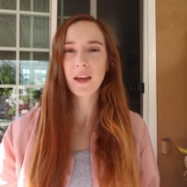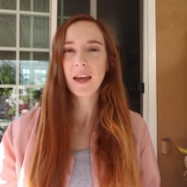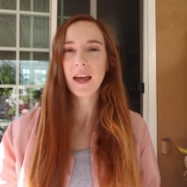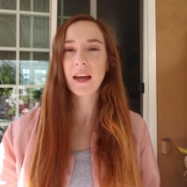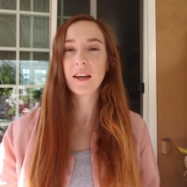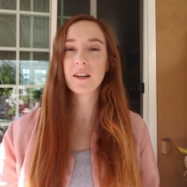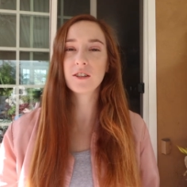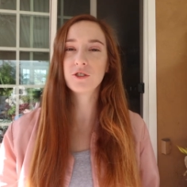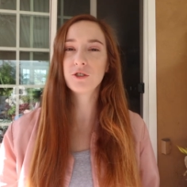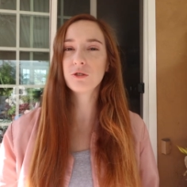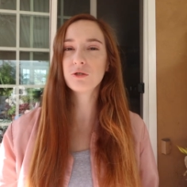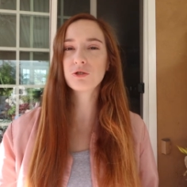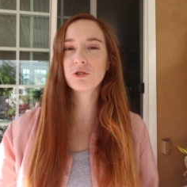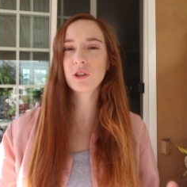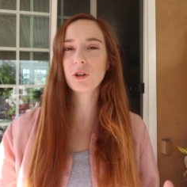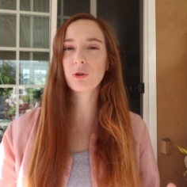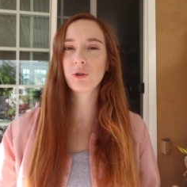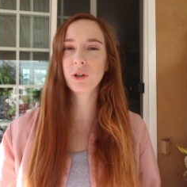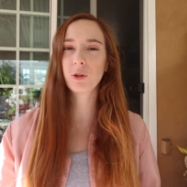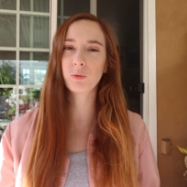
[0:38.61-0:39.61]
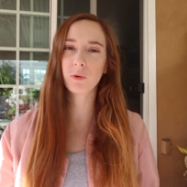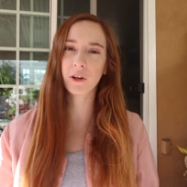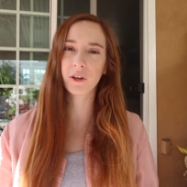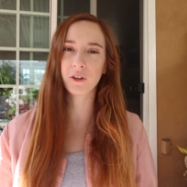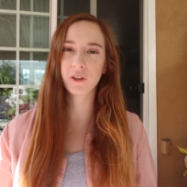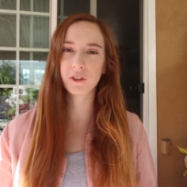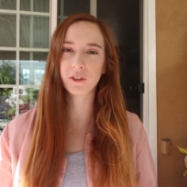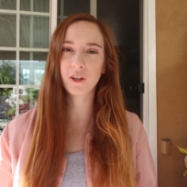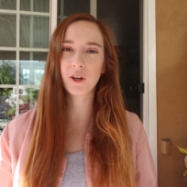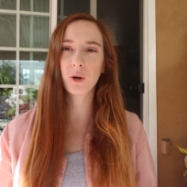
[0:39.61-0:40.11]
and it's usually only
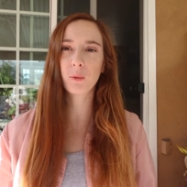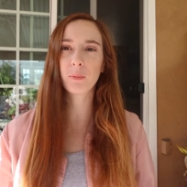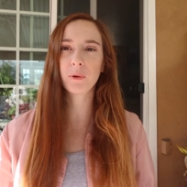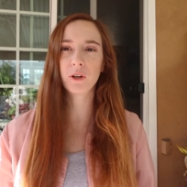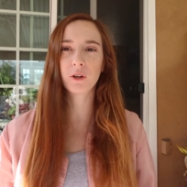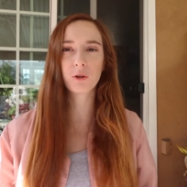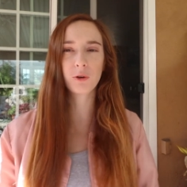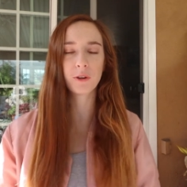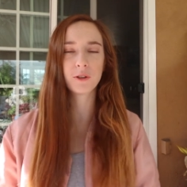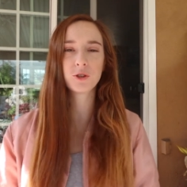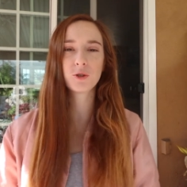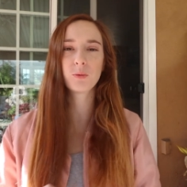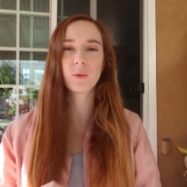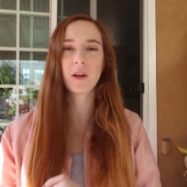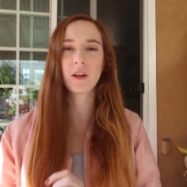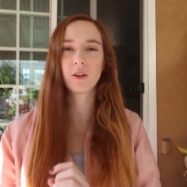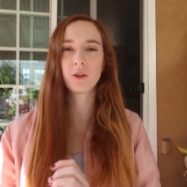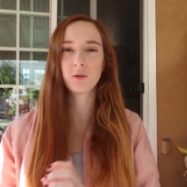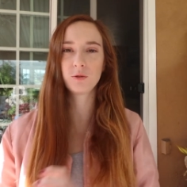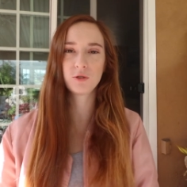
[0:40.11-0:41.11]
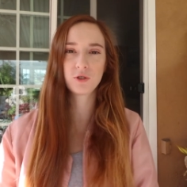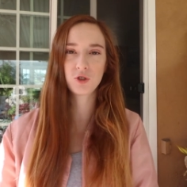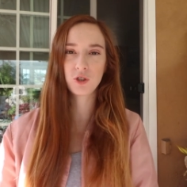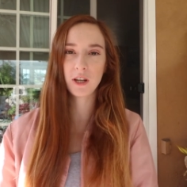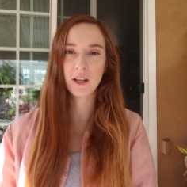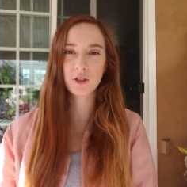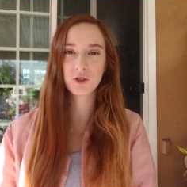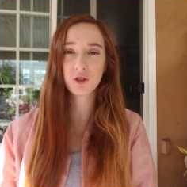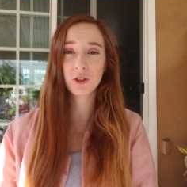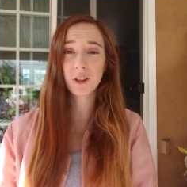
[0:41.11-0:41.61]
€1, but you're going to want loose
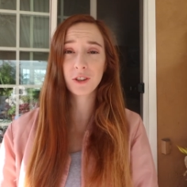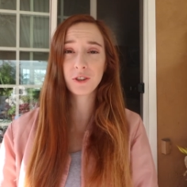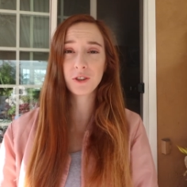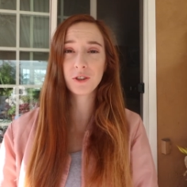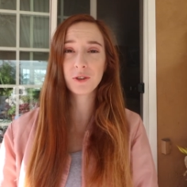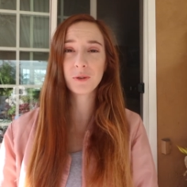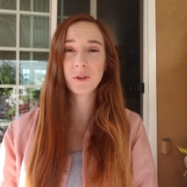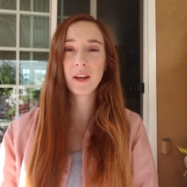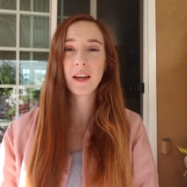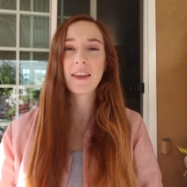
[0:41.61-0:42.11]
change on you.